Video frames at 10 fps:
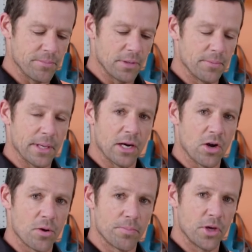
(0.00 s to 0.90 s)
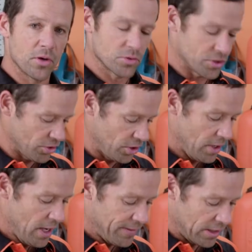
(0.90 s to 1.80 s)
millimetre long bugle screw
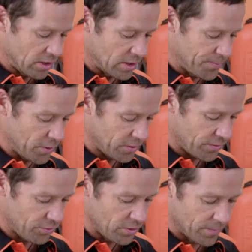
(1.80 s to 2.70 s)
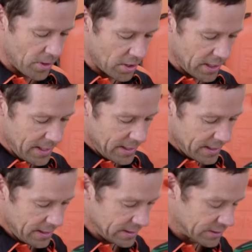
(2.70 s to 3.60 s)
that I'm going to put through the block
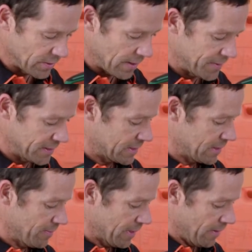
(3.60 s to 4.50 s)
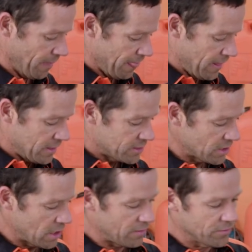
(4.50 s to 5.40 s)
into our piece of timber. So
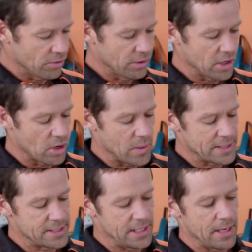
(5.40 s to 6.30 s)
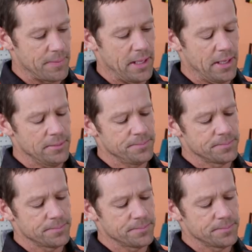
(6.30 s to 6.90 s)
I've already got one set up here.